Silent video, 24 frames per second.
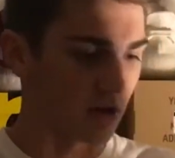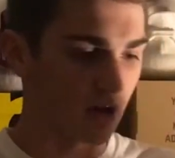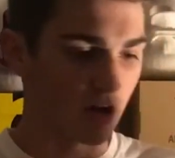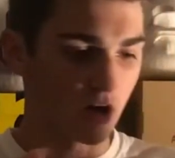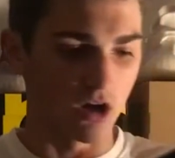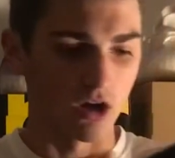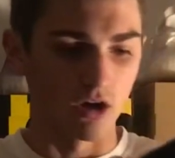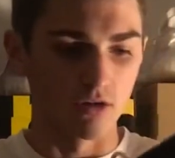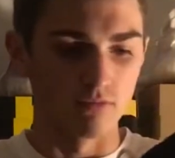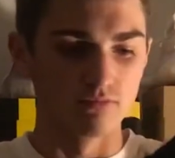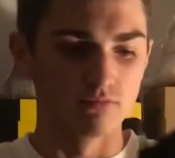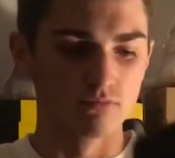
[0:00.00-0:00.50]

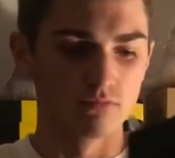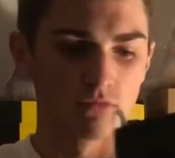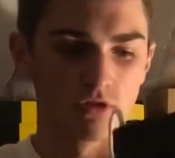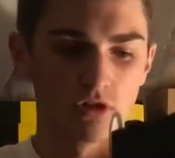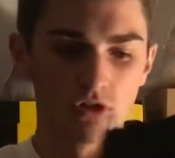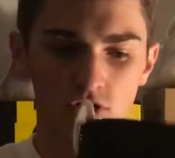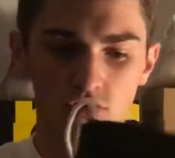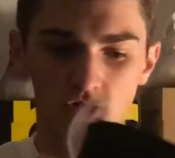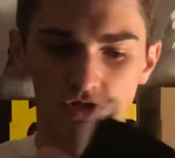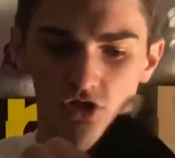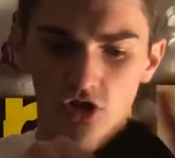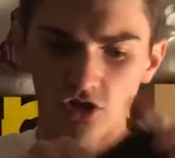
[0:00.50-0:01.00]
um,
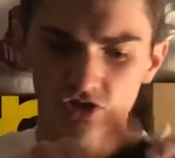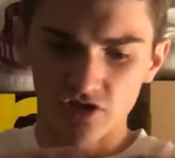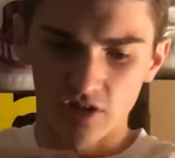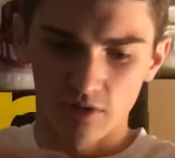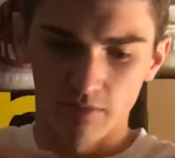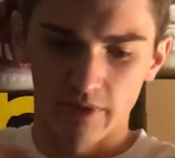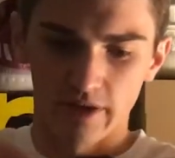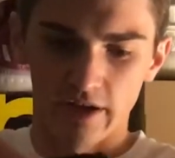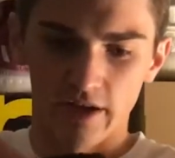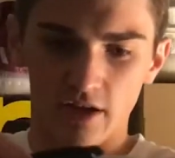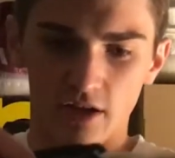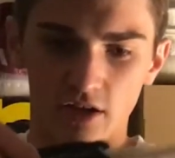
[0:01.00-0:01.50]
drawstring
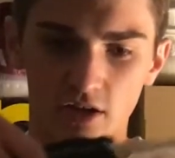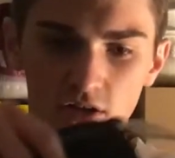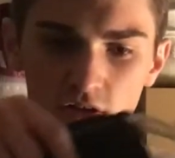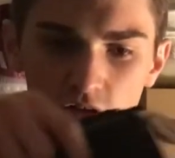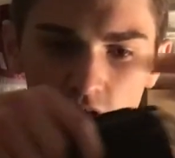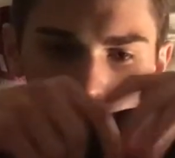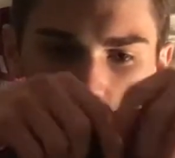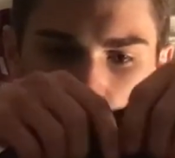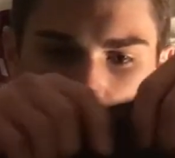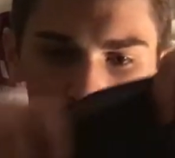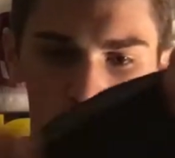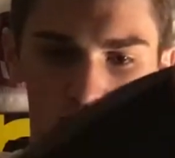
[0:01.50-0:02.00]
bag,
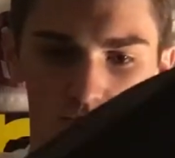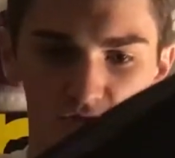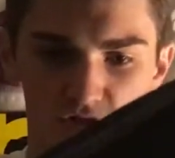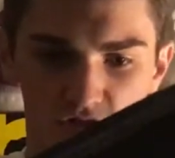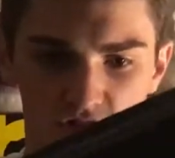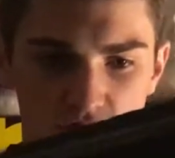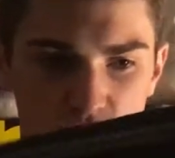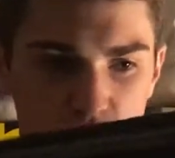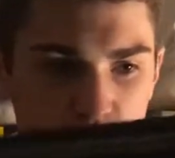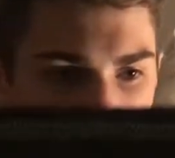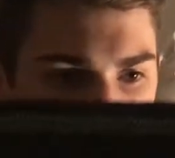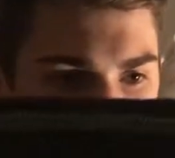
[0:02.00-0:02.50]
which is